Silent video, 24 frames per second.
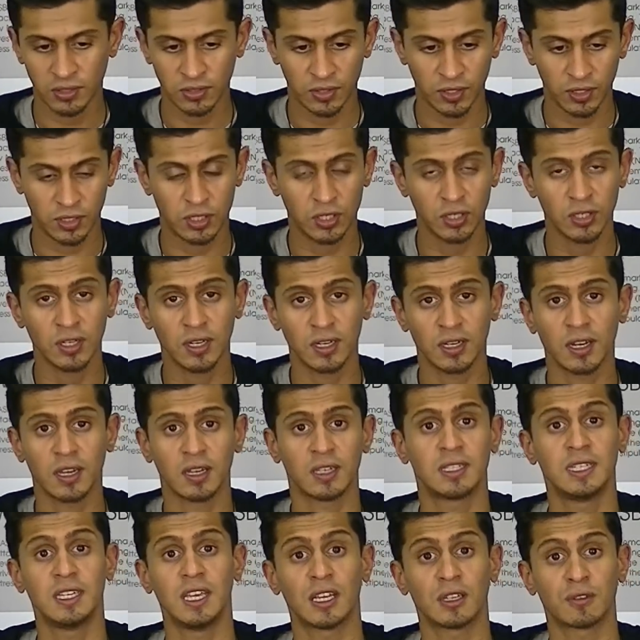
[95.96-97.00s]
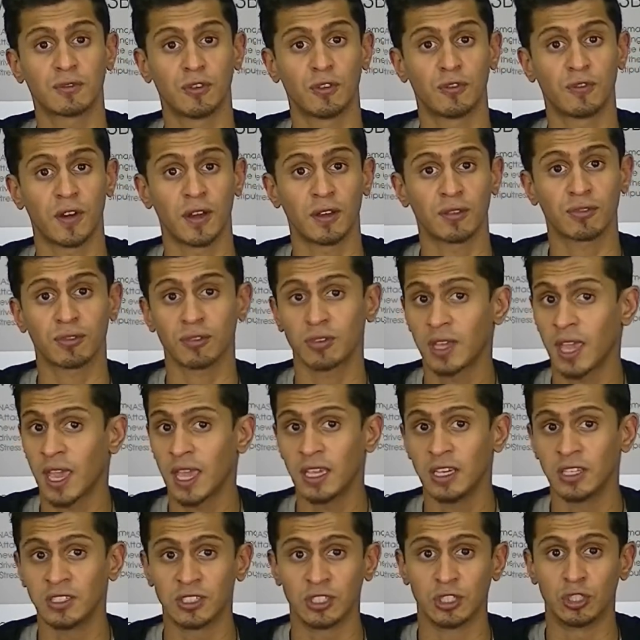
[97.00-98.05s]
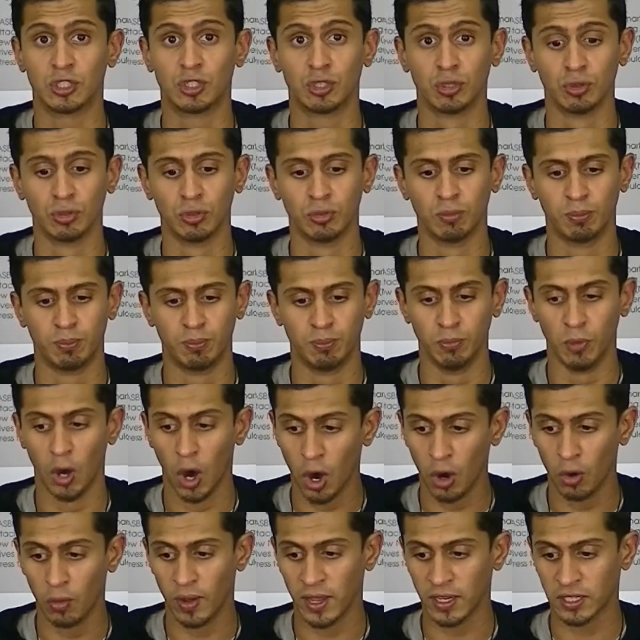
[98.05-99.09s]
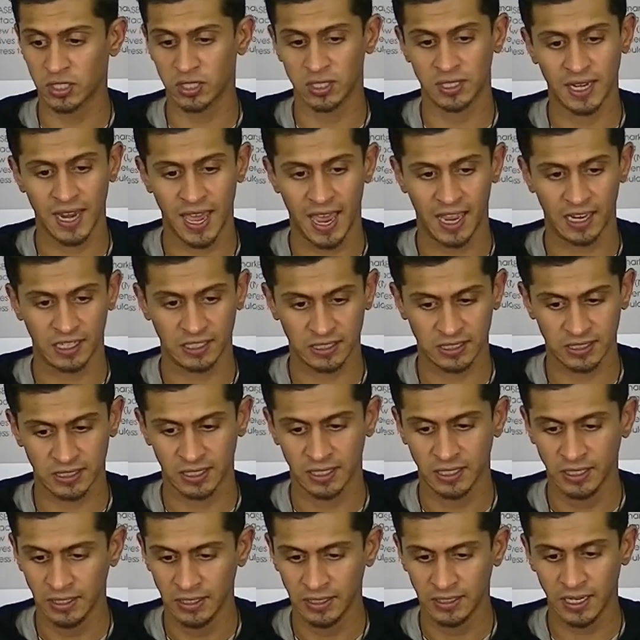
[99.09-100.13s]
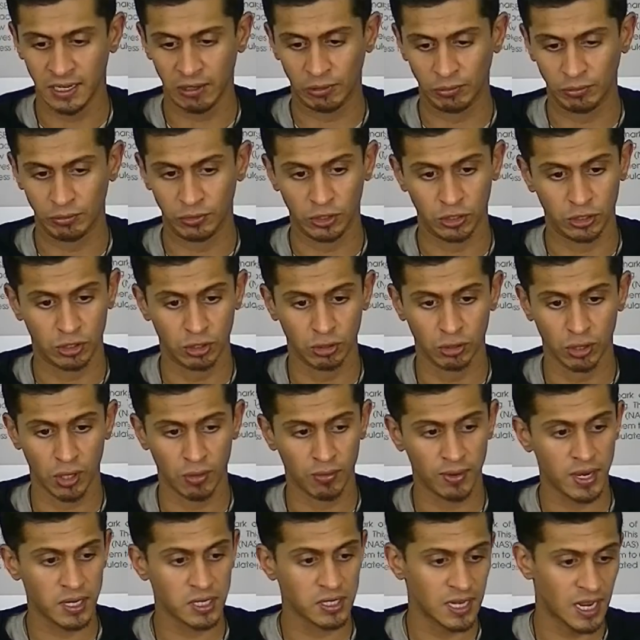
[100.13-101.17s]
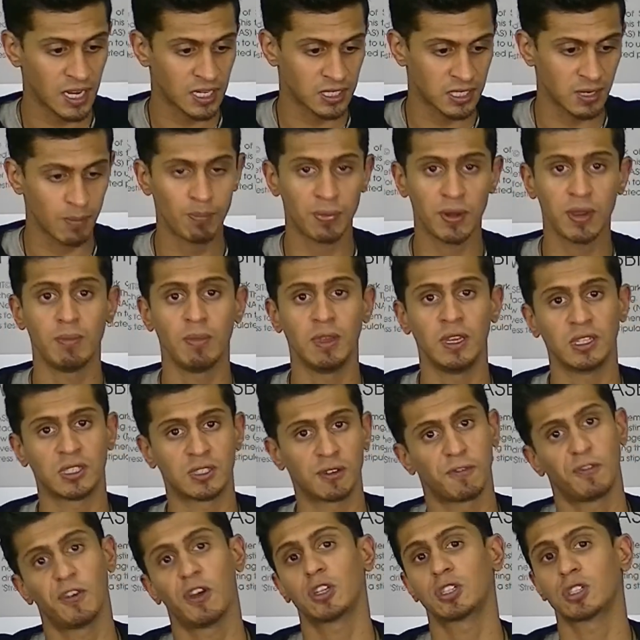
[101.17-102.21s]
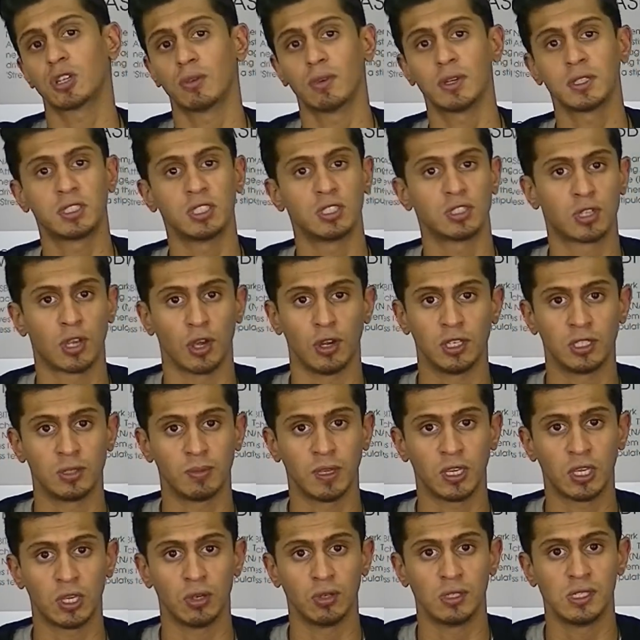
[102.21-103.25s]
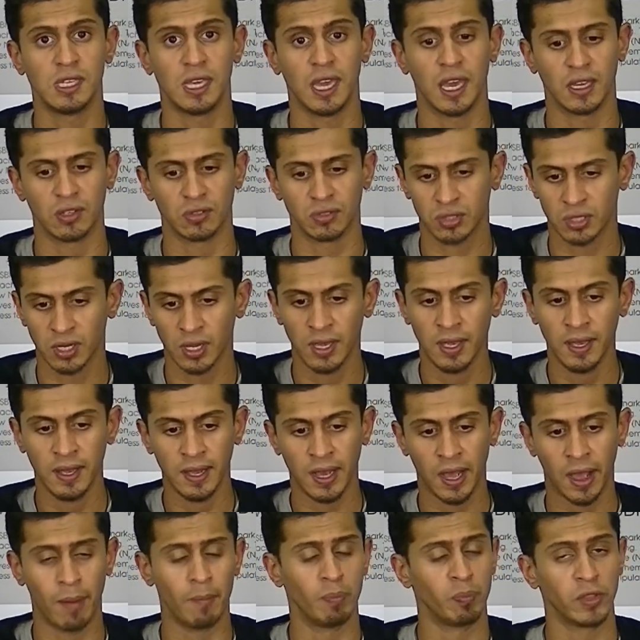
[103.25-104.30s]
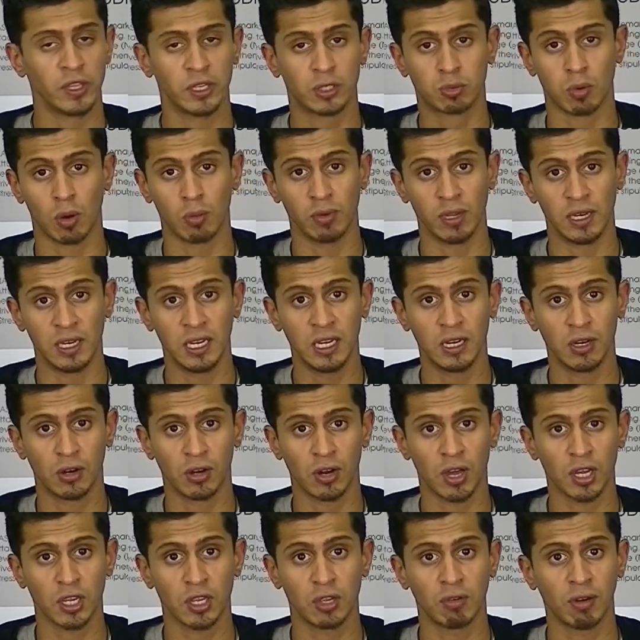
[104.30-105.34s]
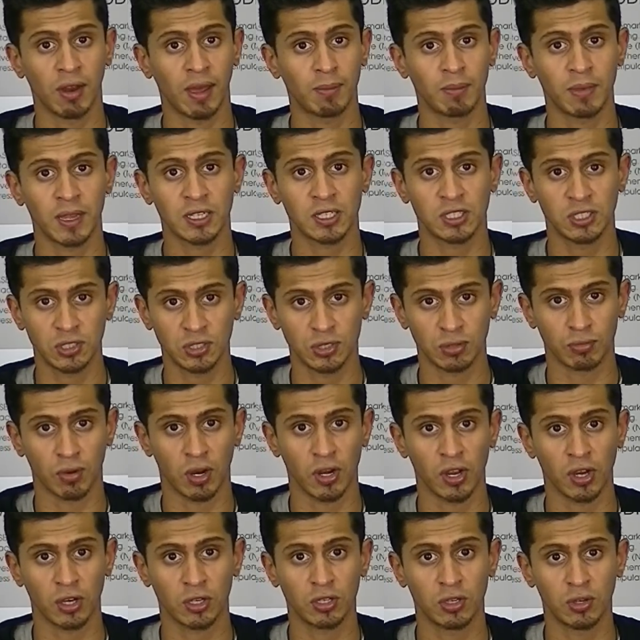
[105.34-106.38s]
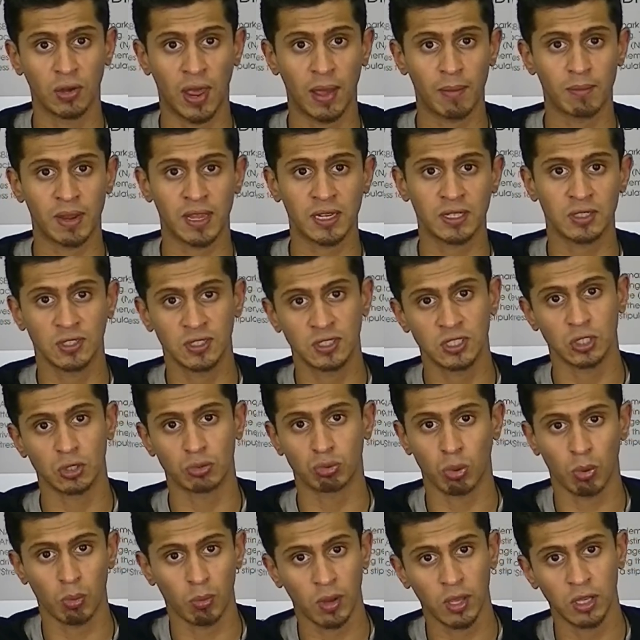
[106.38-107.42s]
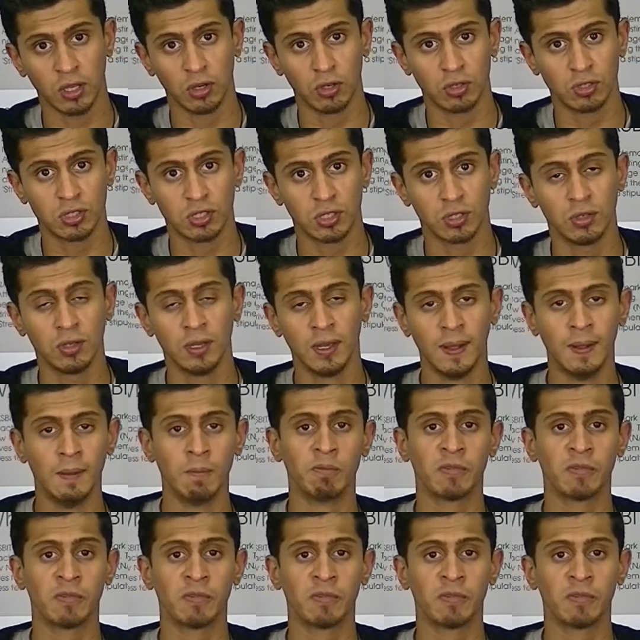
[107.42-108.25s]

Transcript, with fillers: the TS453A is a dual OS NAS. Now, the dual OS NAS simply means the first OS is going to be QTS. Um, it's what we need on our QNAP NASes to run our QNAP NASes. It's what we're used to.